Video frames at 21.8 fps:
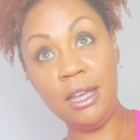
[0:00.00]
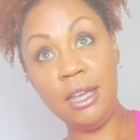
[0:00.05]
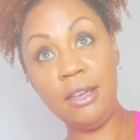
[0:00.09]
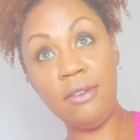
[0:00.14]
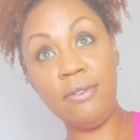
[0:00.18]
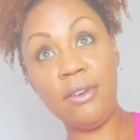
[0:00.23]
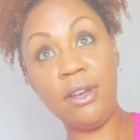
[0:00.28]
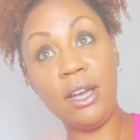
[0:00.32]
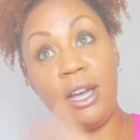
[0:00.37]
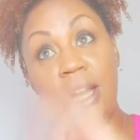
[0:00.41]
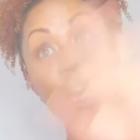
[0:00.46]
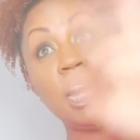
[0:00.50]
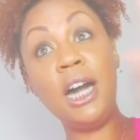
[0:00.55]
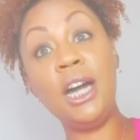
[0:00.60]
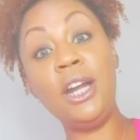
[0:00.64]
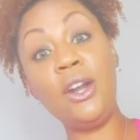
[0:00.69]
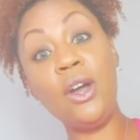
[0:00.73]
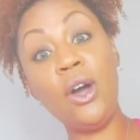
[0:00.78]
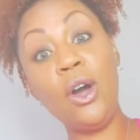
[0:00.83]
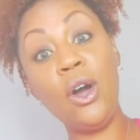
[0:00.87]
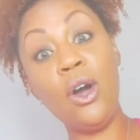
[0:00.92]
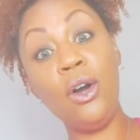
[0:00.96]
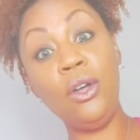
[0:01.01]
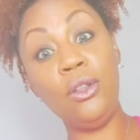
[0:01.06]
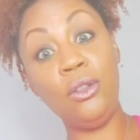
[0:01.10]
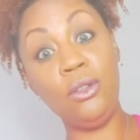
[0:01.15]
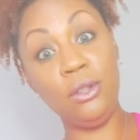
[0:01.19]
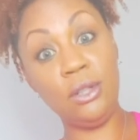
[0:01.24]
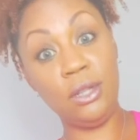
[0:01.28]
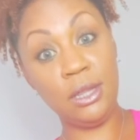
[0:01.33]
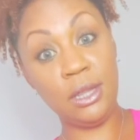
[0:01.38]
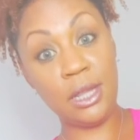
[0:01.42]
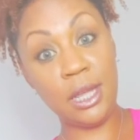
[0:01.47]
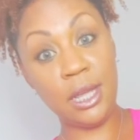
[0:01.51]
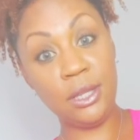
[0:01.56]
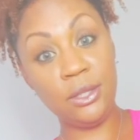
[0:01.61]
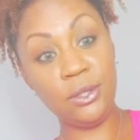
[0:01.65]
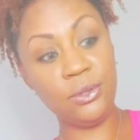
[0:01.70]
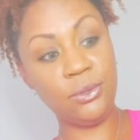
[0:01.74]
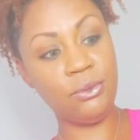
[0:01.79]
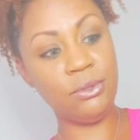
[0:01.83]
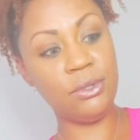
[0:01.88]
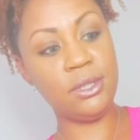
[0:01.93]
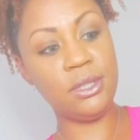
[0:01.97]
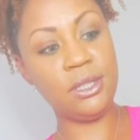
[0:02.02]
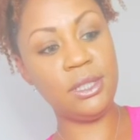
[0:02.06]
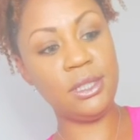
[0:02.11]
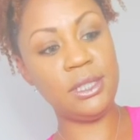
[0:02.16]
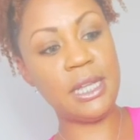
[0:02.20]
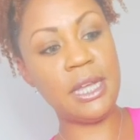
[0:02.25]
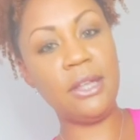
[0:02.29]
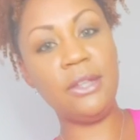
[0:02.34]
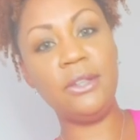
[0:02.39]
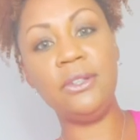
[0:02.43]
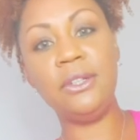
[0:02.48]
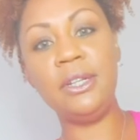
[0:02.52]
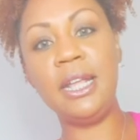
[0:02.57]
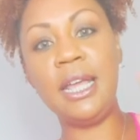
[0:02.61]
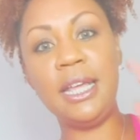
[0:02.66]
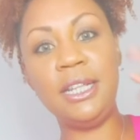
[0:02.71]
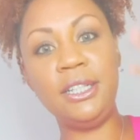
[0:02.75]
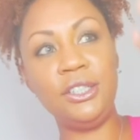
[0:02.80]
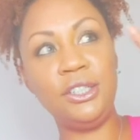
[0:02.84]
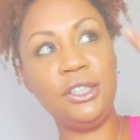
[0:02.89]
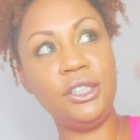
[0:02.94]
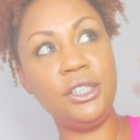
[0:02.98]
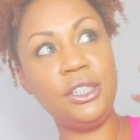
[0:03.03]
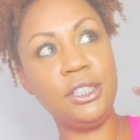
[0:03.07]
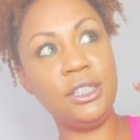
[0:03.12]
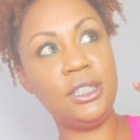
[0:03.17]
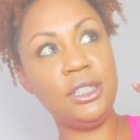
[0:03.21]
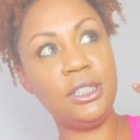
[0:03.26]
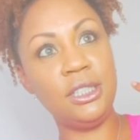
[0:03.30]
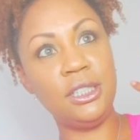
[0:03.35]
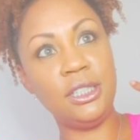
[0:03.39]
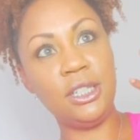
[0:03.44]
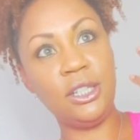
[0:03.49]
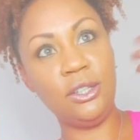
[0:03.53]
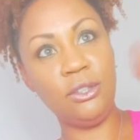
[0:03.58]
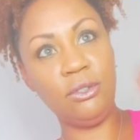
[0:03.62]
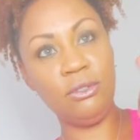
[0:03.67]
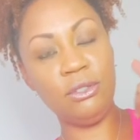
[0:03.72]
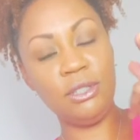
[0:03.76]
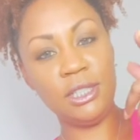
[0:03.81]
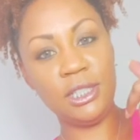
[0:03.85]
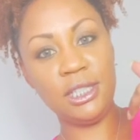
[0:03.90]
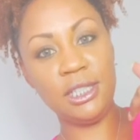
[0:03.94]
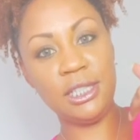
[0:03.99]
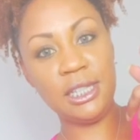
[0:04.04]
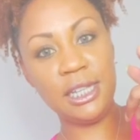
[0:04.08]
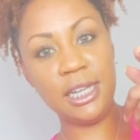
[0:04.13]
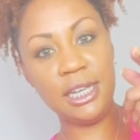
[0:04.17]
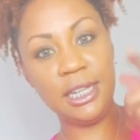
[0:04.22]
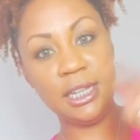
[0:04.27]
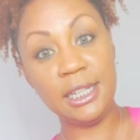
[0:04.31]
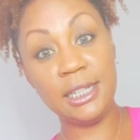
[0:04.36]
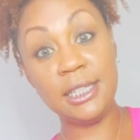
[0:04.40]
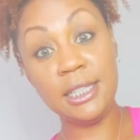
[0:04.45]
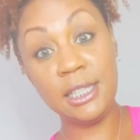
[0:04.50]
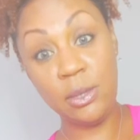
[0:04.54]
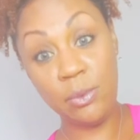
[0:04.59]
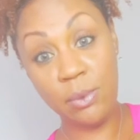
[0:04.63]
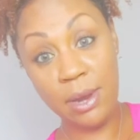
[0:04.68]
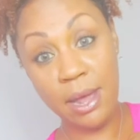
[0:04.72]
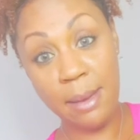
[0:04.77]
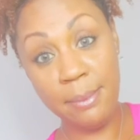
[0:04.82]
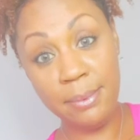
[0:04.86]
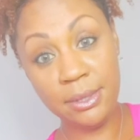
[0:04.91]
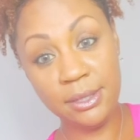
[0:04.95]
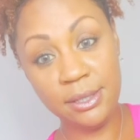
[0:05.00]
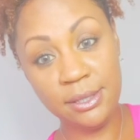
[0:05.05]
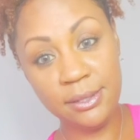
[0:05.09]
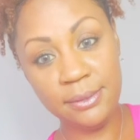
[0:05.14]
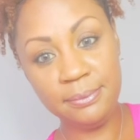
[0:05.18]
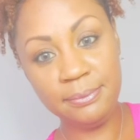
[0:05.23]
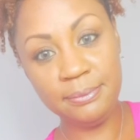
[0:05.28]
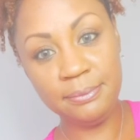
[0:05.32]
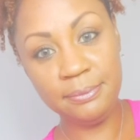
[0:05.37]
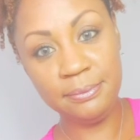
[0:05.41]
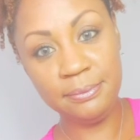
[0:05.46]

if I cut all light sources out and just use this light, let's see what happens.